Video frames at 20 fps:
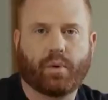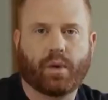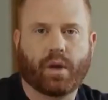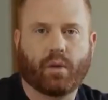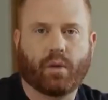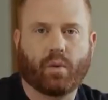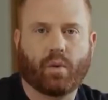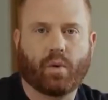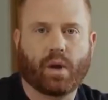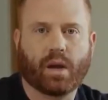
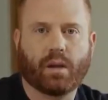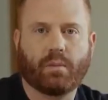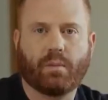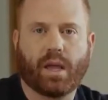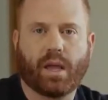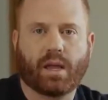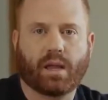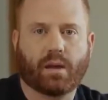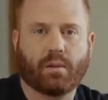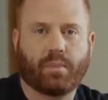point want to
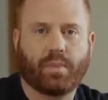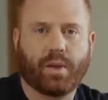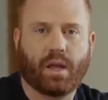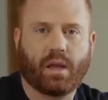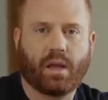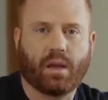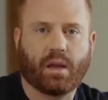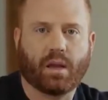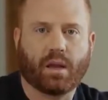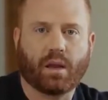make an
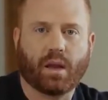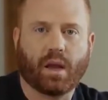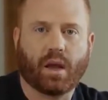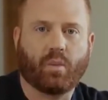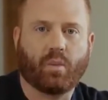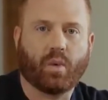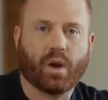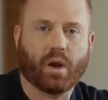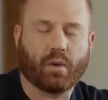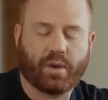opinion
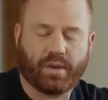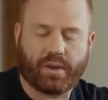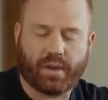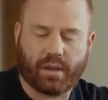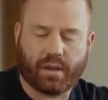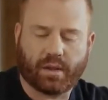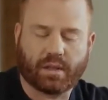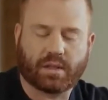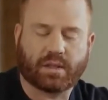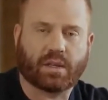on where we
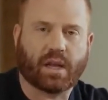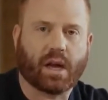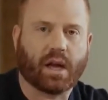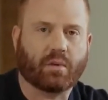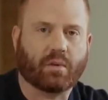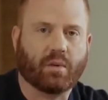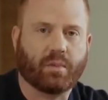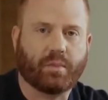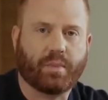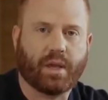think the
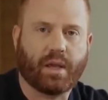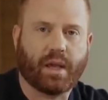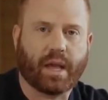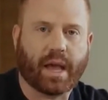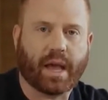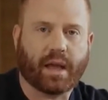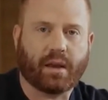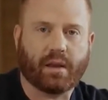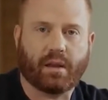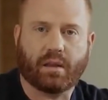stock will be
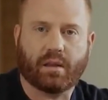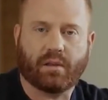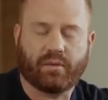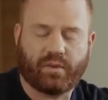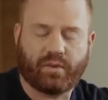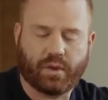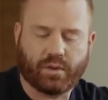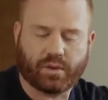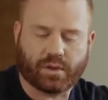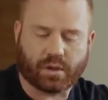at in the
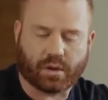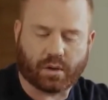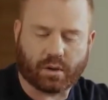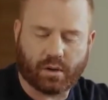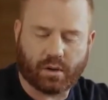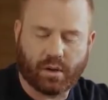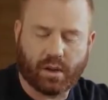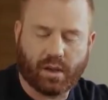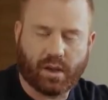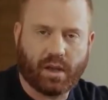
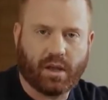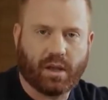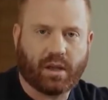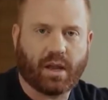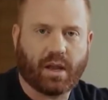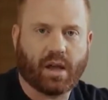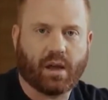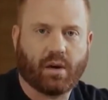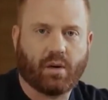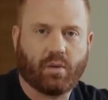future.
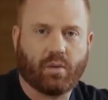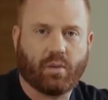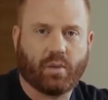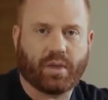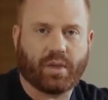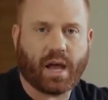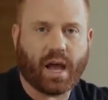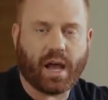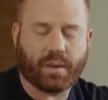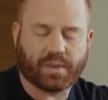Now,
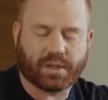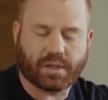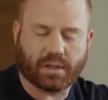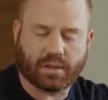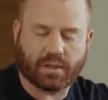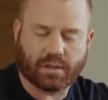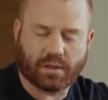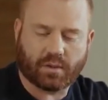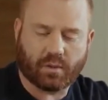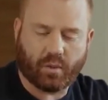with
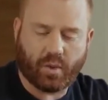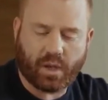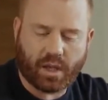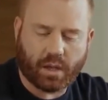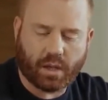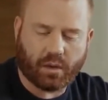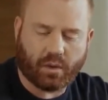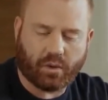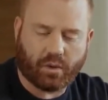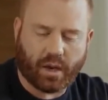options, we
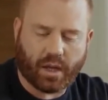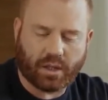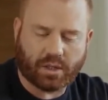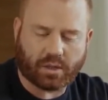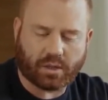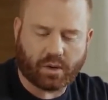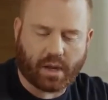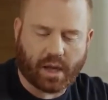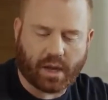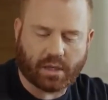can create
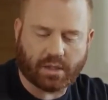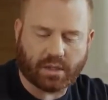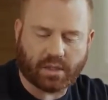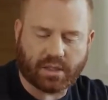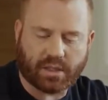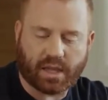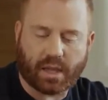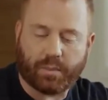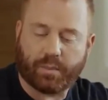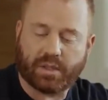
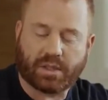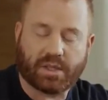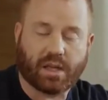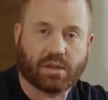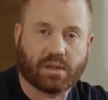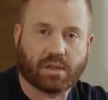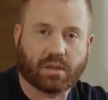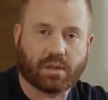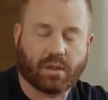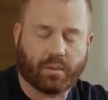strategies that
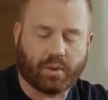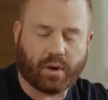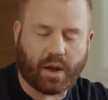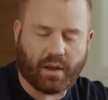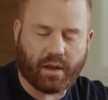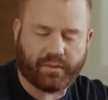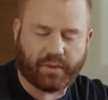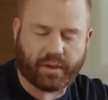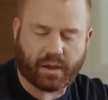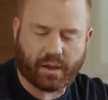potentially
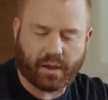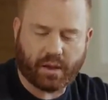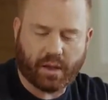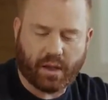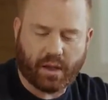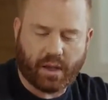profit